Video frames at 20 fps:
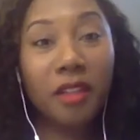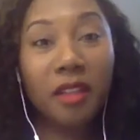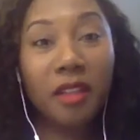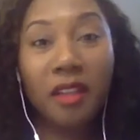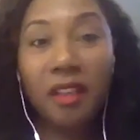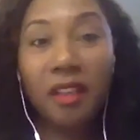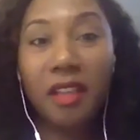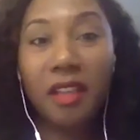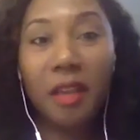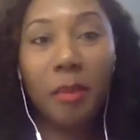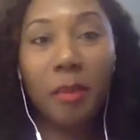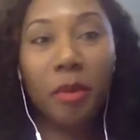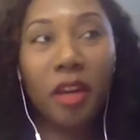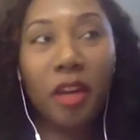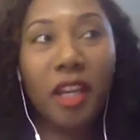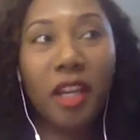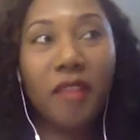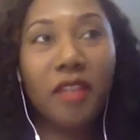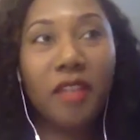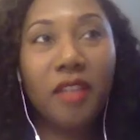yeah,
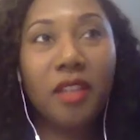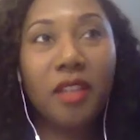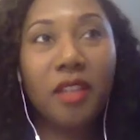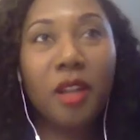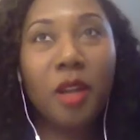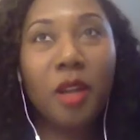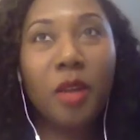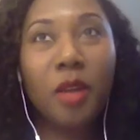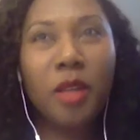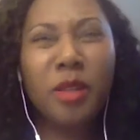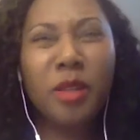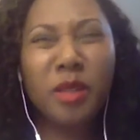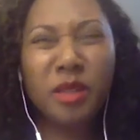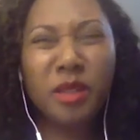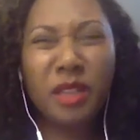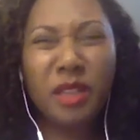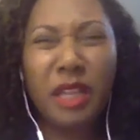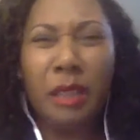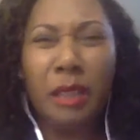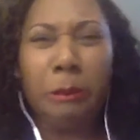brave doesn't always look
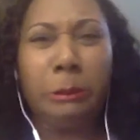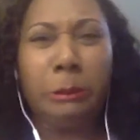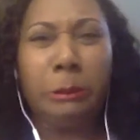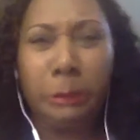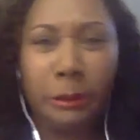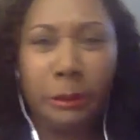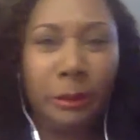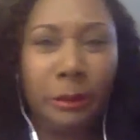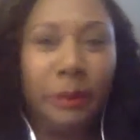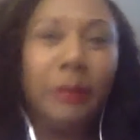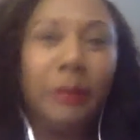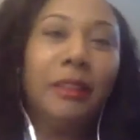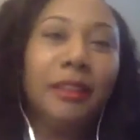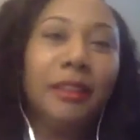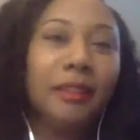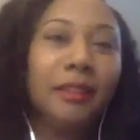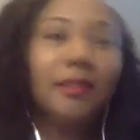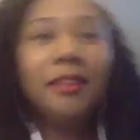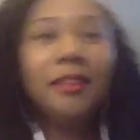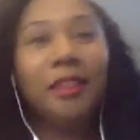like,
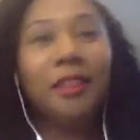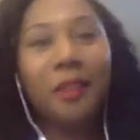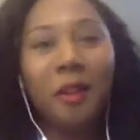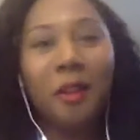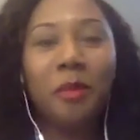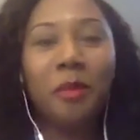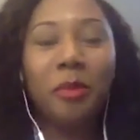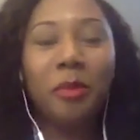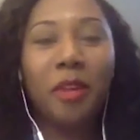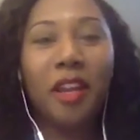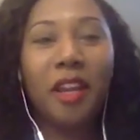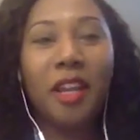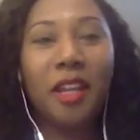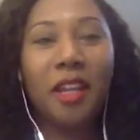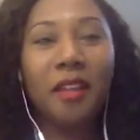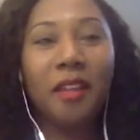you know, brave.